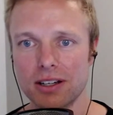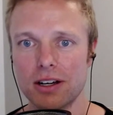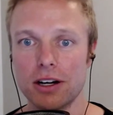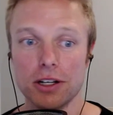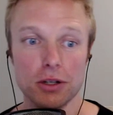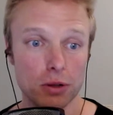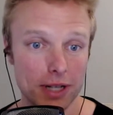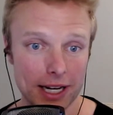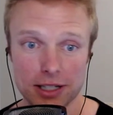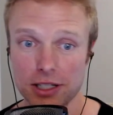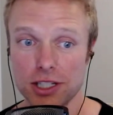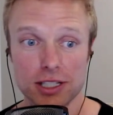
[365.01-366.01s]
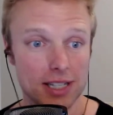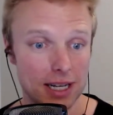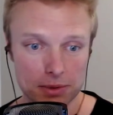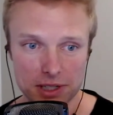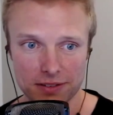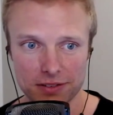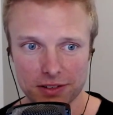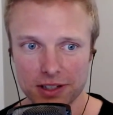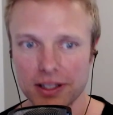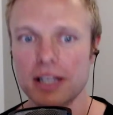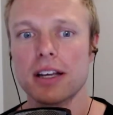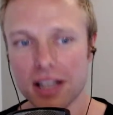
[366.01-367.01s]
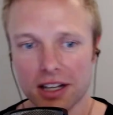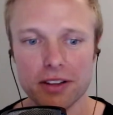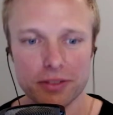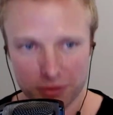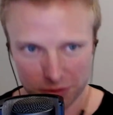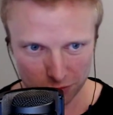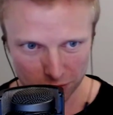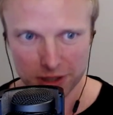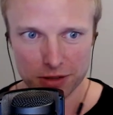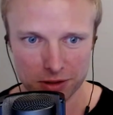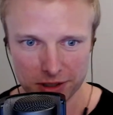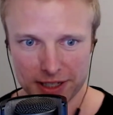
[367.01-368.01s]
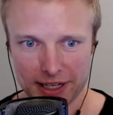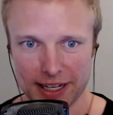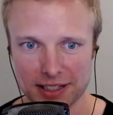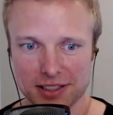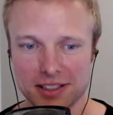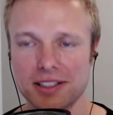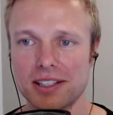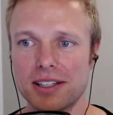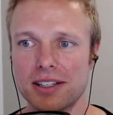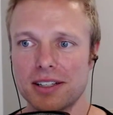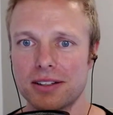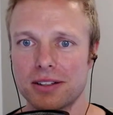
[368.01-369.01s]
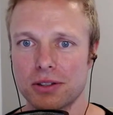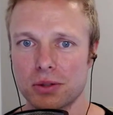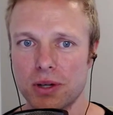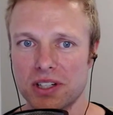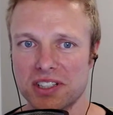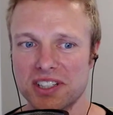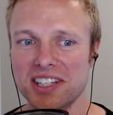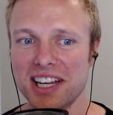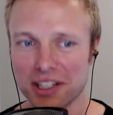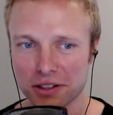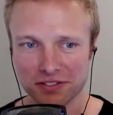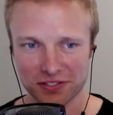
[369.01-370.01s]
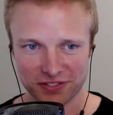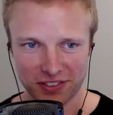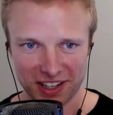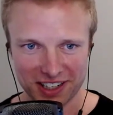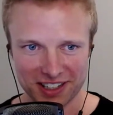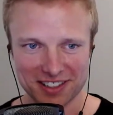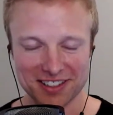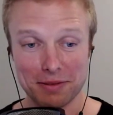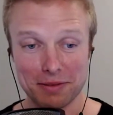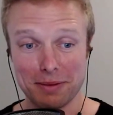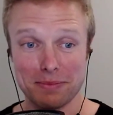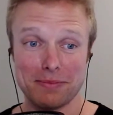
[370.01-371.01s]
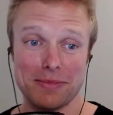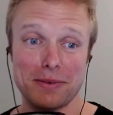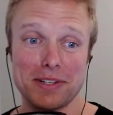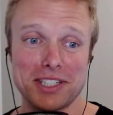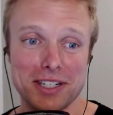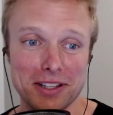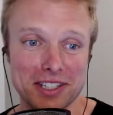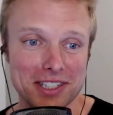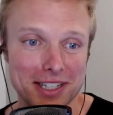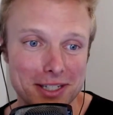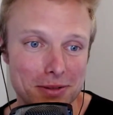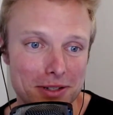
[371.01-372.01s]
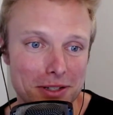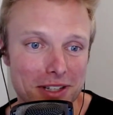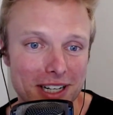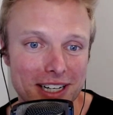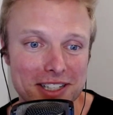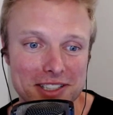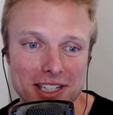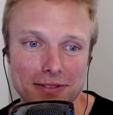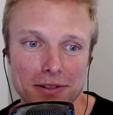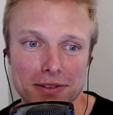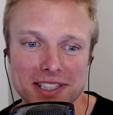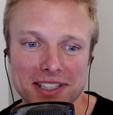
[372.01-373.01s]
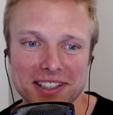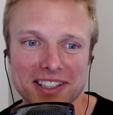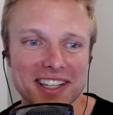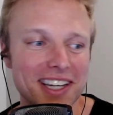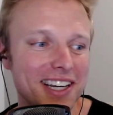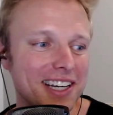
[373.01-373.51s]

Are you okay to just keep suffering? Like, really, really ask those questions, and you'll find. I want to share this niche with you that I discovered recently.